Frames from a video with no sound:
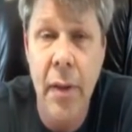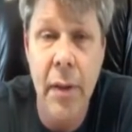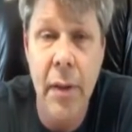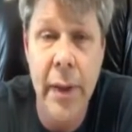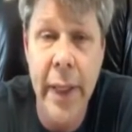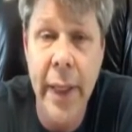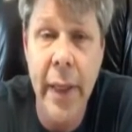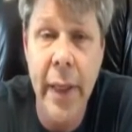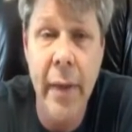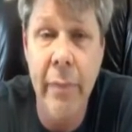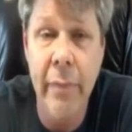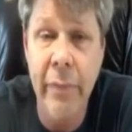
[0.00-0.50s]

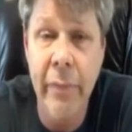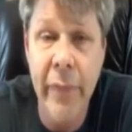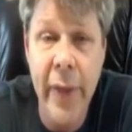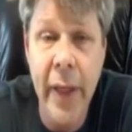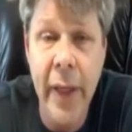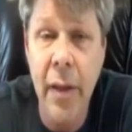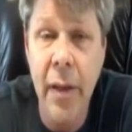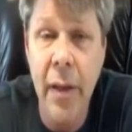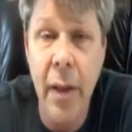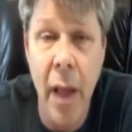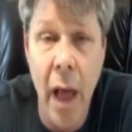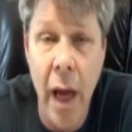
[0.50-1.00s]

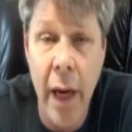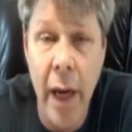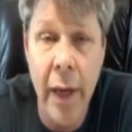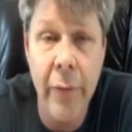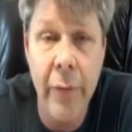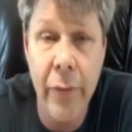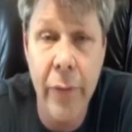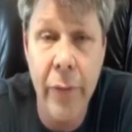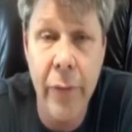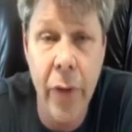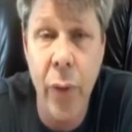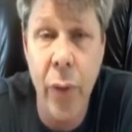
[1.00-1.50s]
DMV line
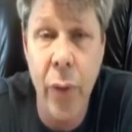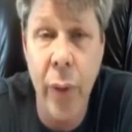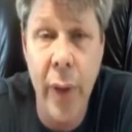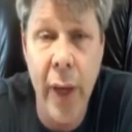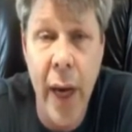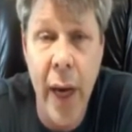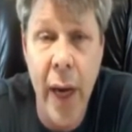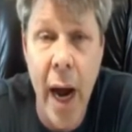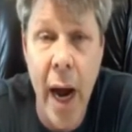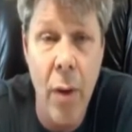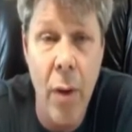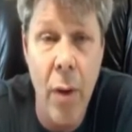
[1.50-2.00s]
for three
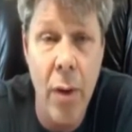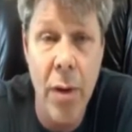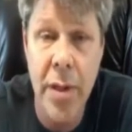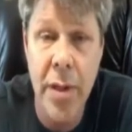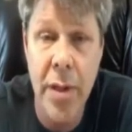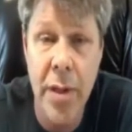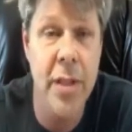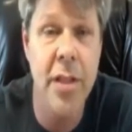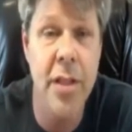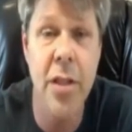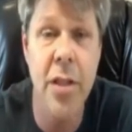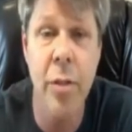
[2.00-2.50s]
hours
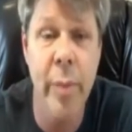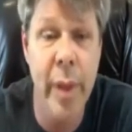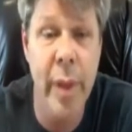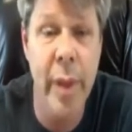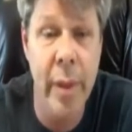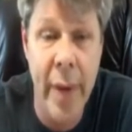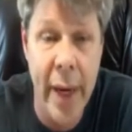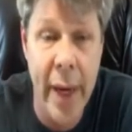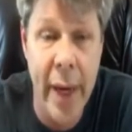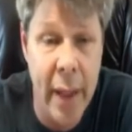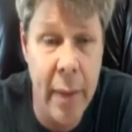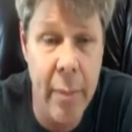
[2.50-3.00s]
and still be
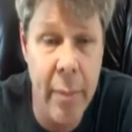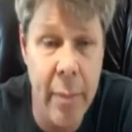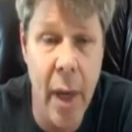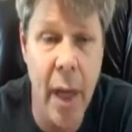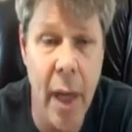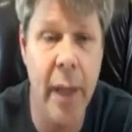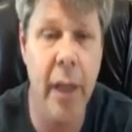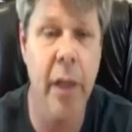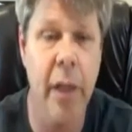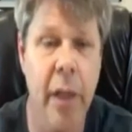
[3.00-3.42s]
making money.